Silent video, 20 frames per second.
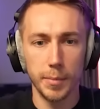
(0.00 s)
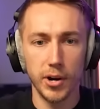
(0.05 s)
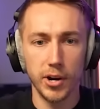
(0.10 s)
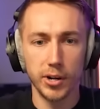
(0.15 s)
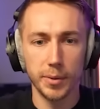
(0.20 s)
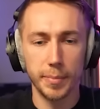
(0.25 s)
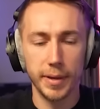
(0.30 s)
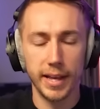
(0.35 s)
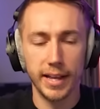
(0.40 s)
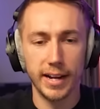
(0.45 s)

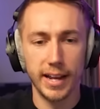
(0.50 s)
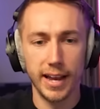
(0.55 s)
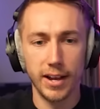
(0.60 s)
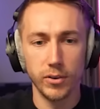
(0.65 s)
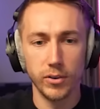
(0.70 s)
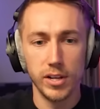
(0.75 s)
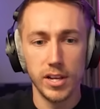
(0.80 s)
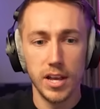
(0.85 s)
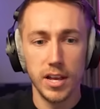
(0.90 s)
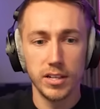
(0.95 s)
American Pale
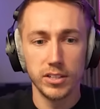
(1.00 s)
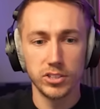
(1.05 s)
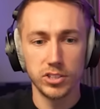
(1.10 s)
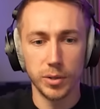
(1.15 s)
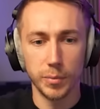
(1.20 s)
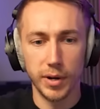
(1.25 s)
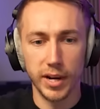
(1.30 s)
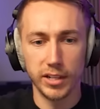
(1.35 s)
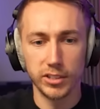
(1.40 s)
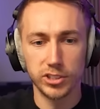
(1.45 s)
Ale.
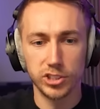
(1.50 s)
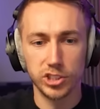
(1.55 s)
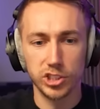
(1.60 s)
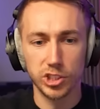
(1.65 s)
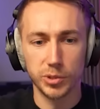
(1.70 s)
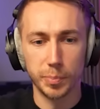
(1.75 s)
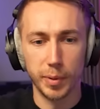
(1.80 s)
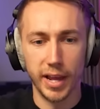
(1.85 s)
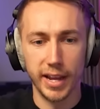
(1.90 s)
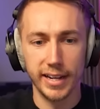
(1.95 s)
Someone else has
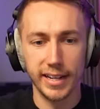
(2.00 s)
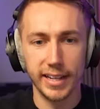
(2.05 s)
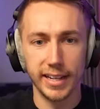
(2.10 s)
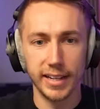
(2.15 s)
just played